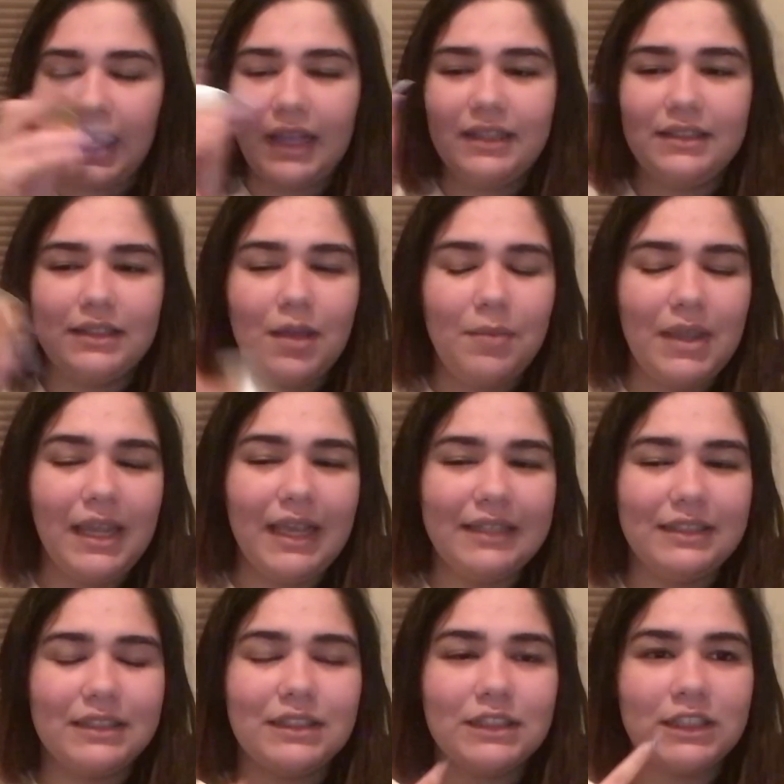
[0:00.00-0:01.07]
To me, it
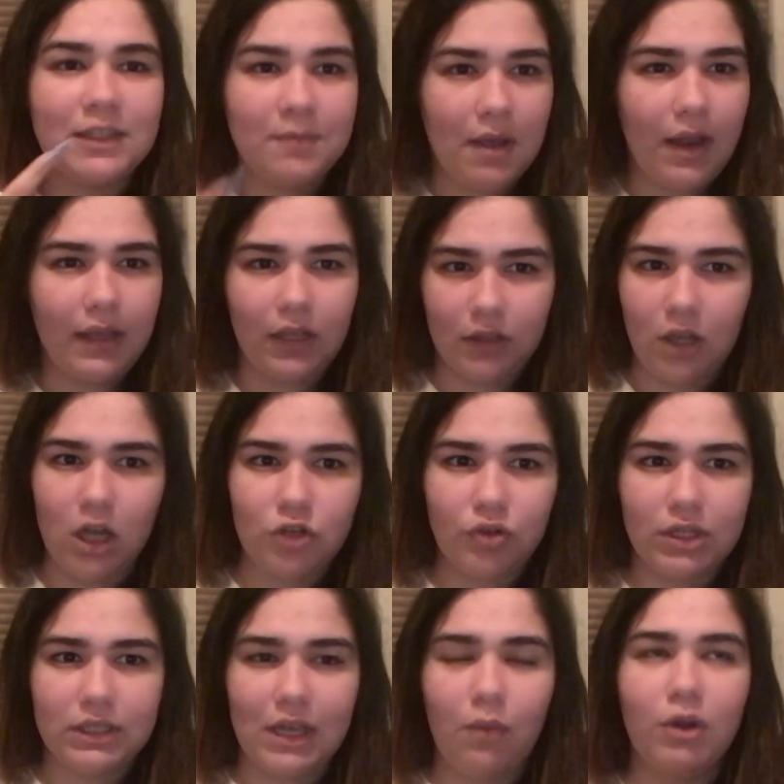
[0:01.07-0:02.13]
doesn't smell like a
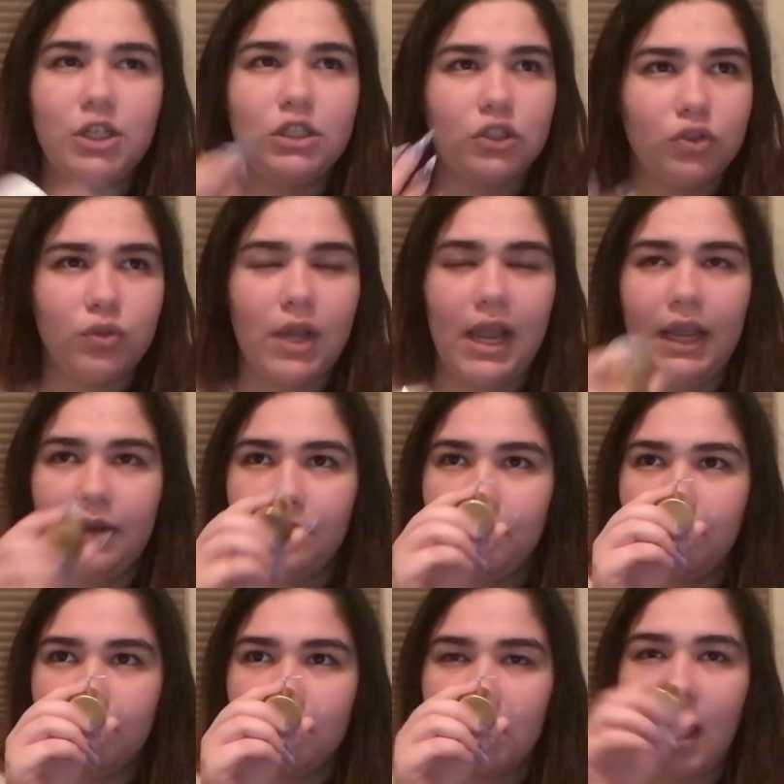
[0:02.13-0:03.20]
laundry scent, which is great.
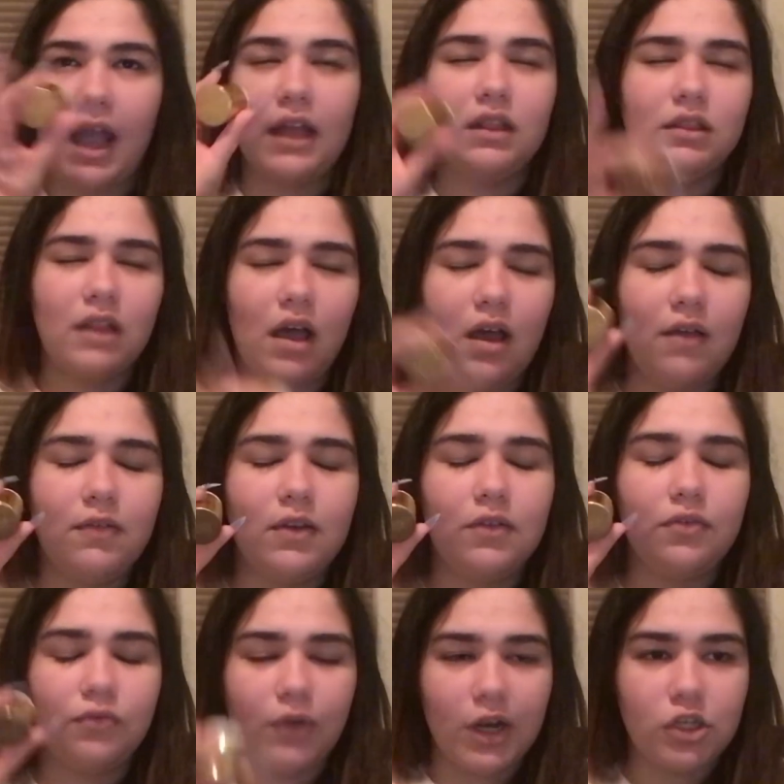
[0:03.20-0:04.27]
I love
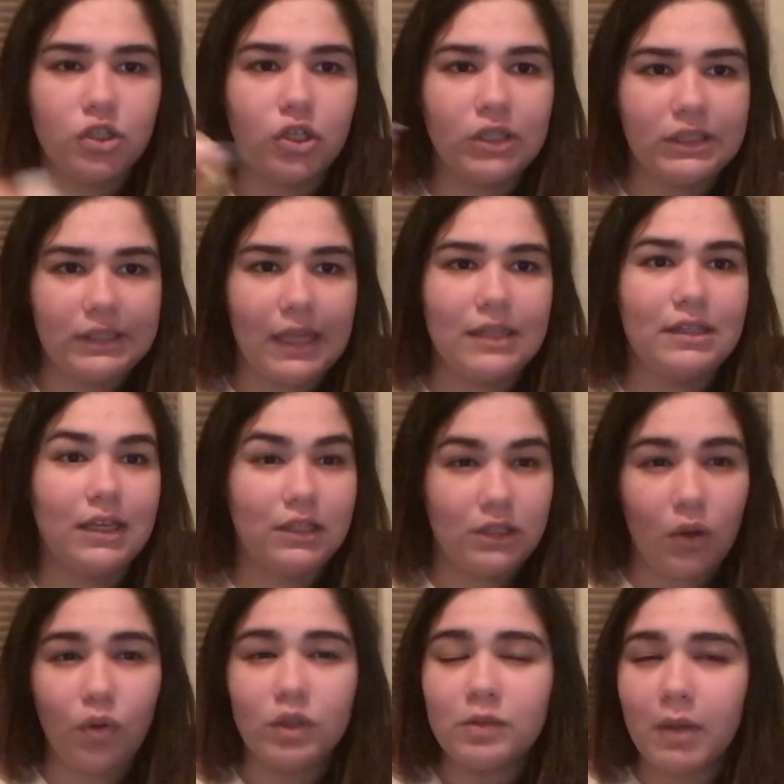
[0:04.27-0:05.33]
fresher scents that
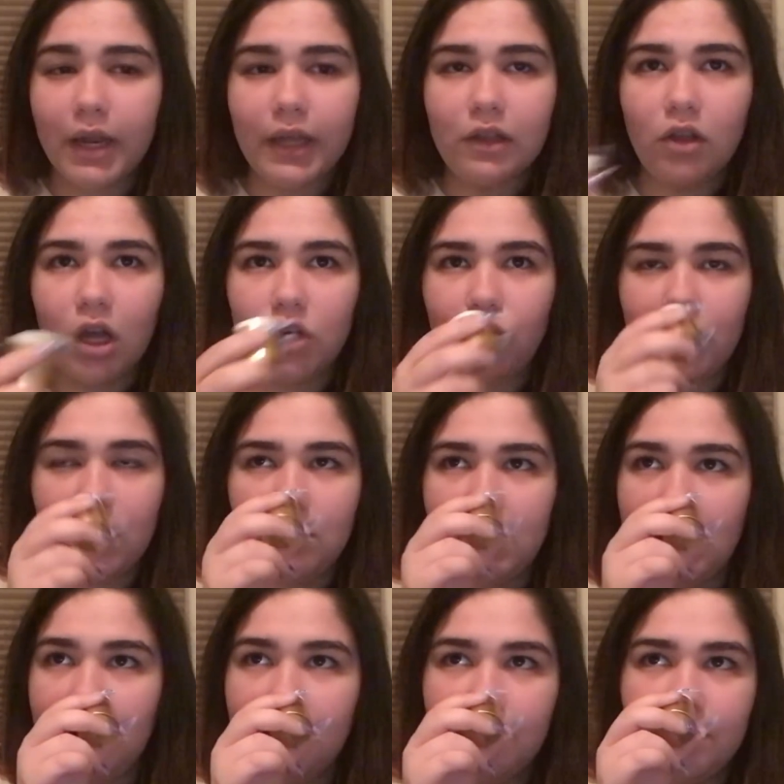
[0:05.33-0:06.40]
don't smell like laundry to
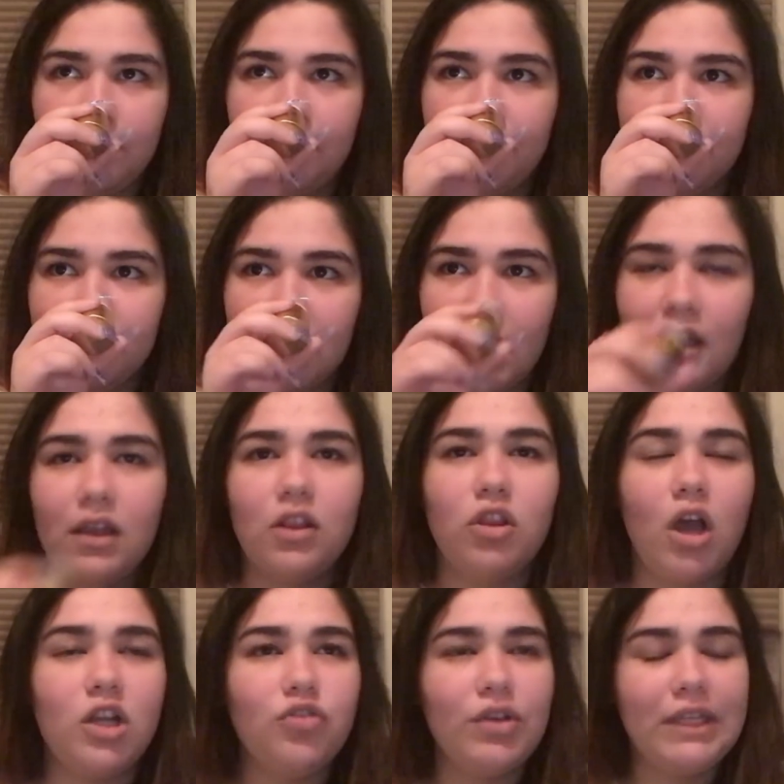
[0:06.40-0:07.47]
me.
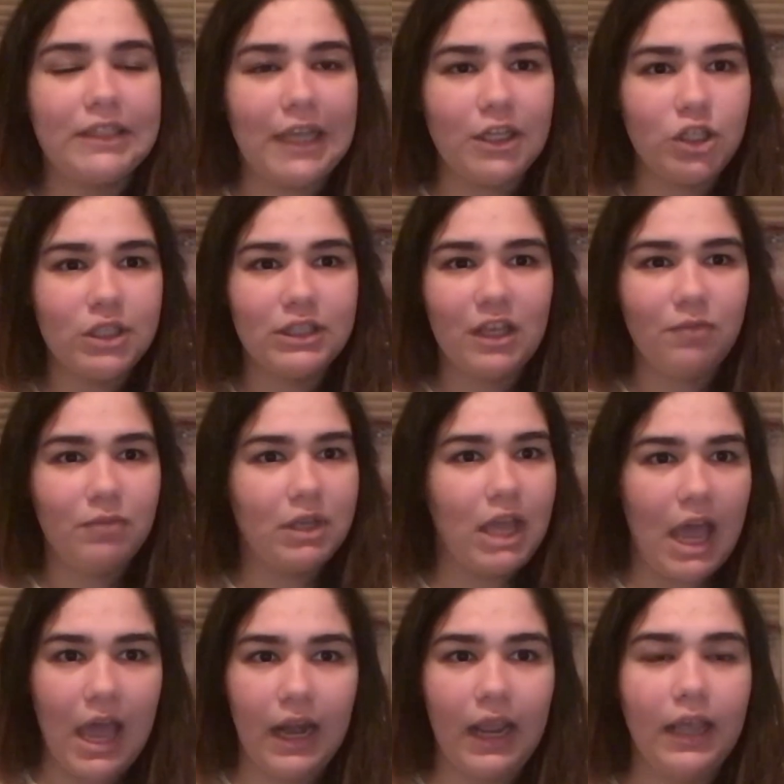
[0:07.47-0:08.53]
Laundry scents just give me a
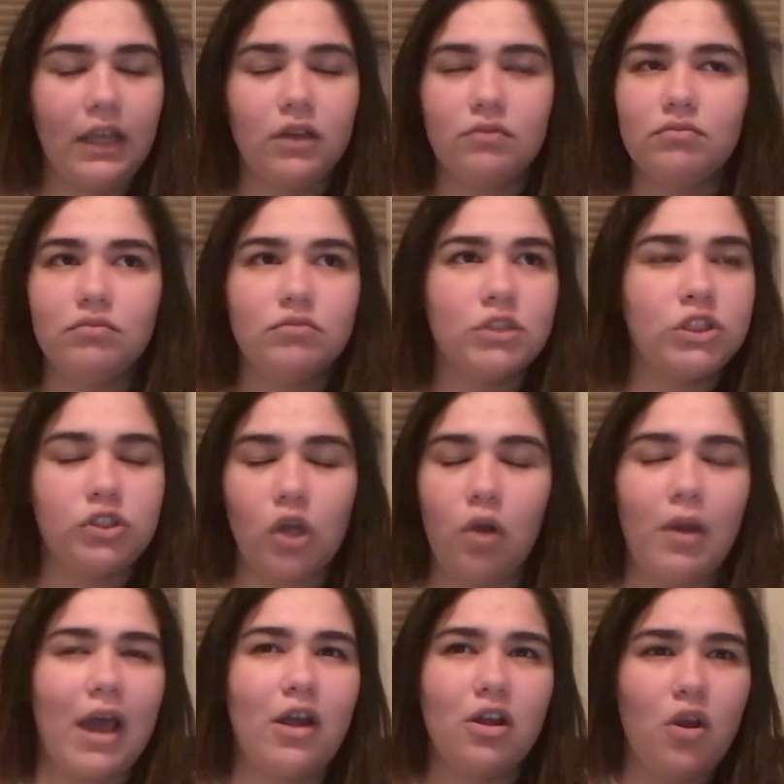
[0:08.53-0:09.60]
headache, so
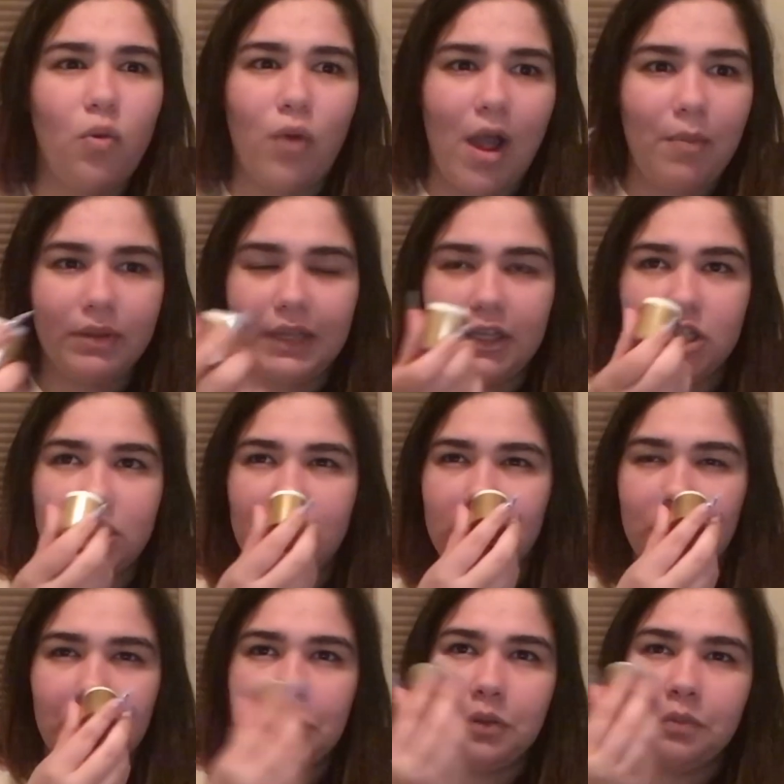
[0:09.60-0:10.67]
I don't know why, but they just
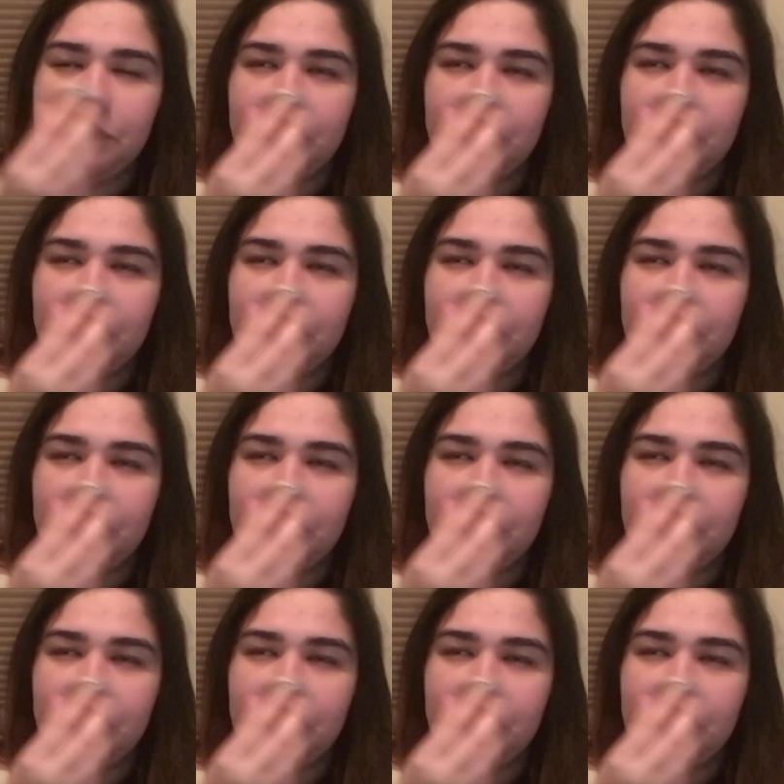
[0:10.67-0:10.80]
do.